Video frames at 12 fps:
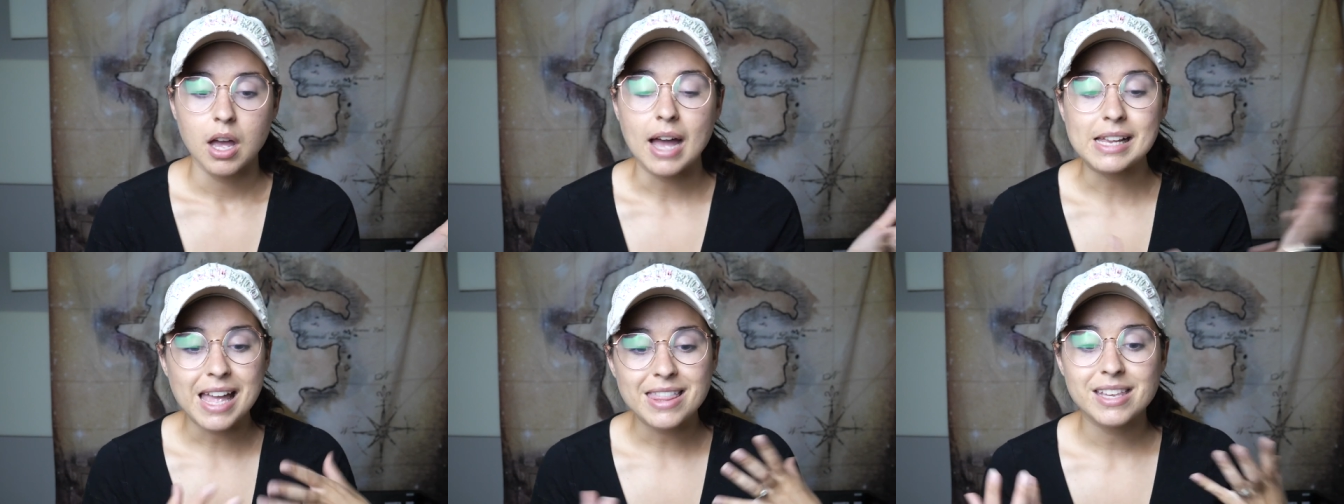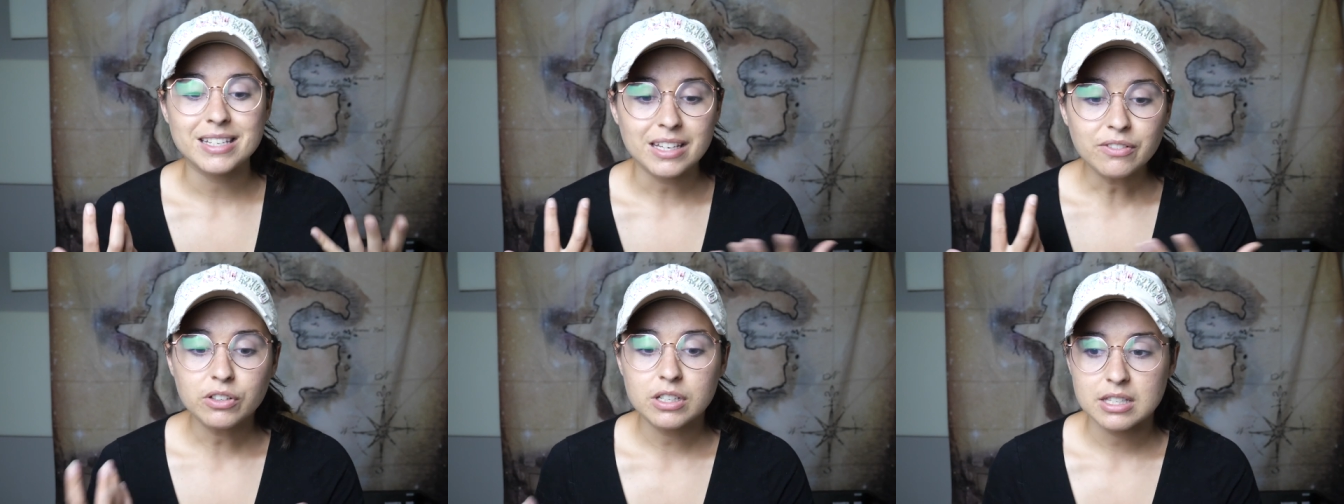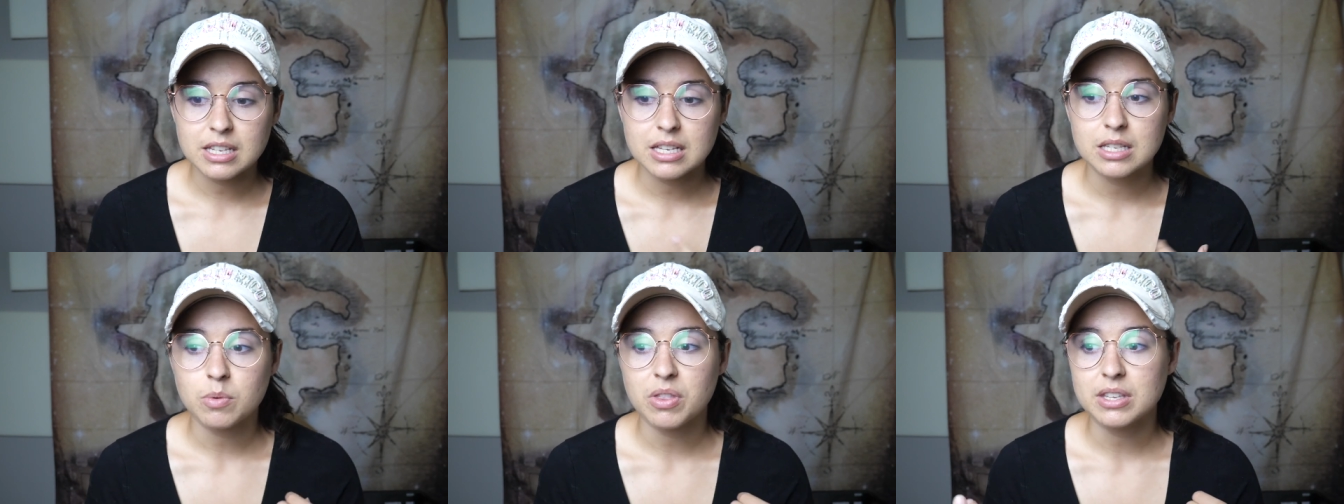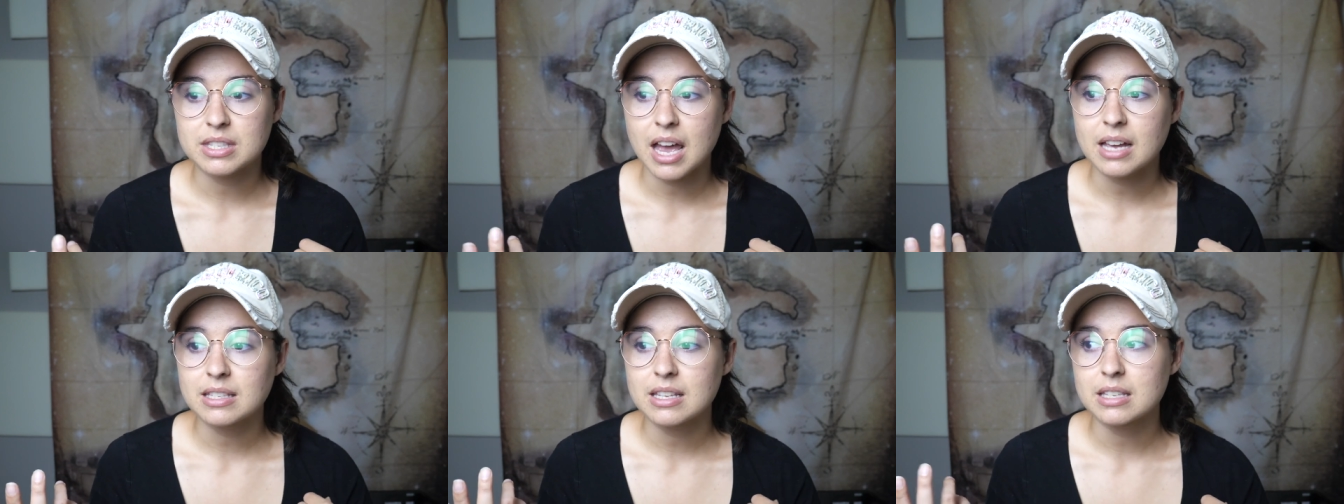again the difference is with
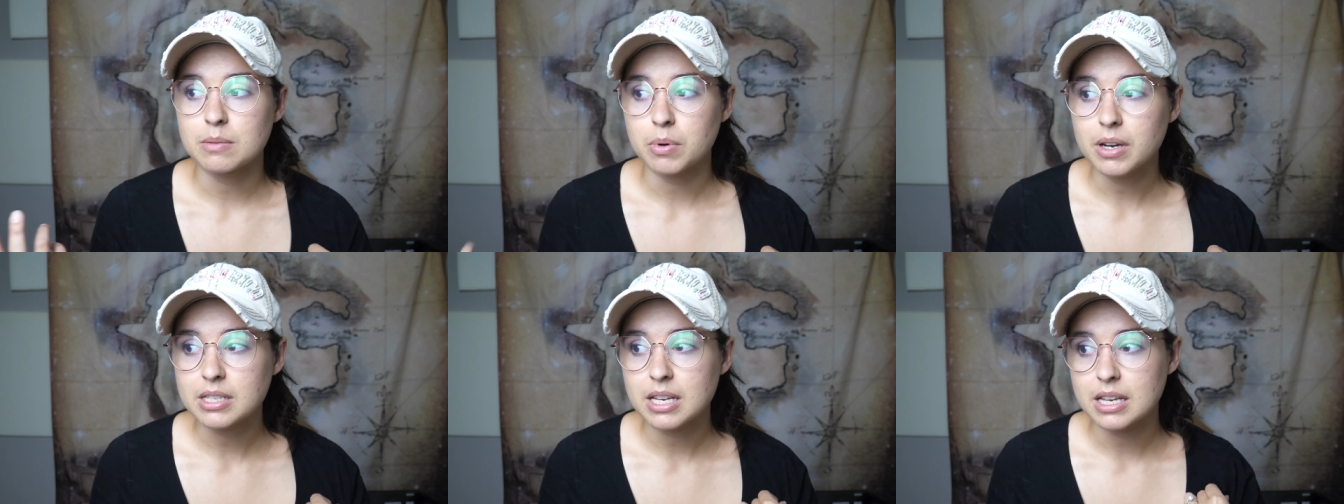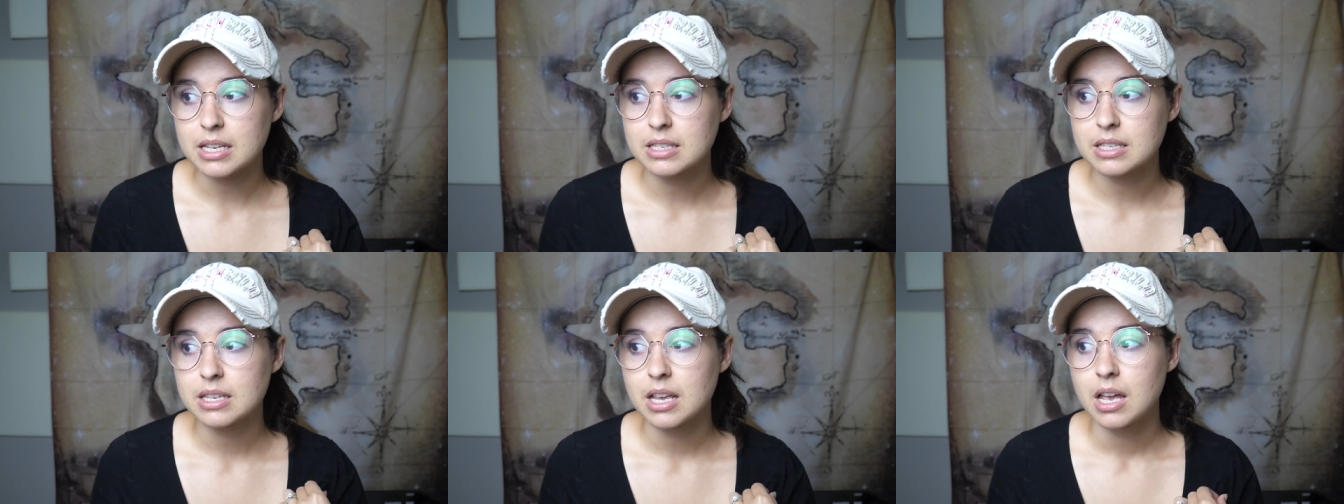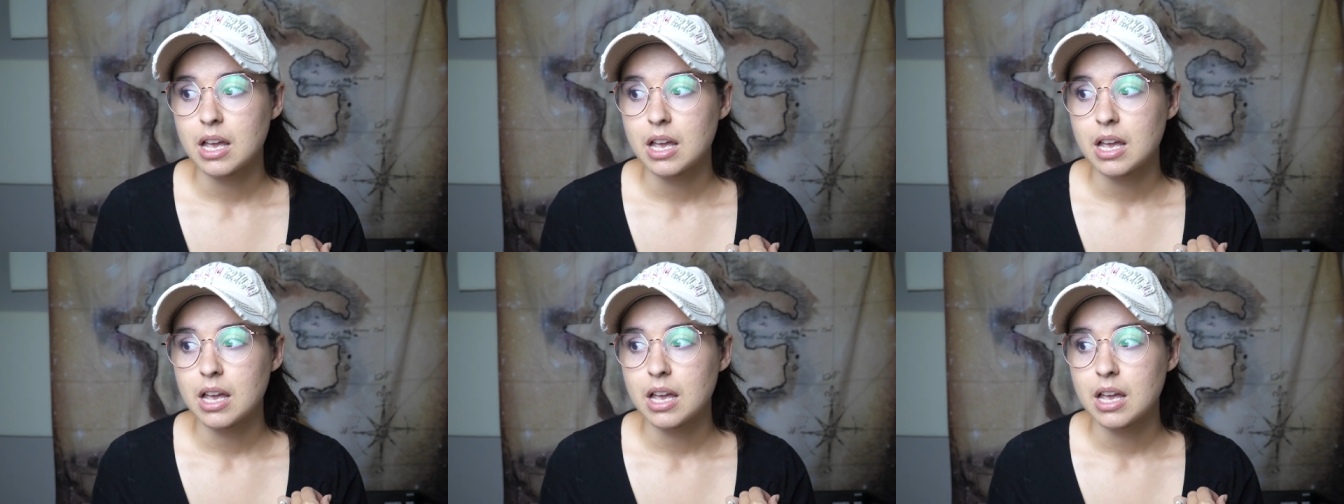Assassin's Apprentice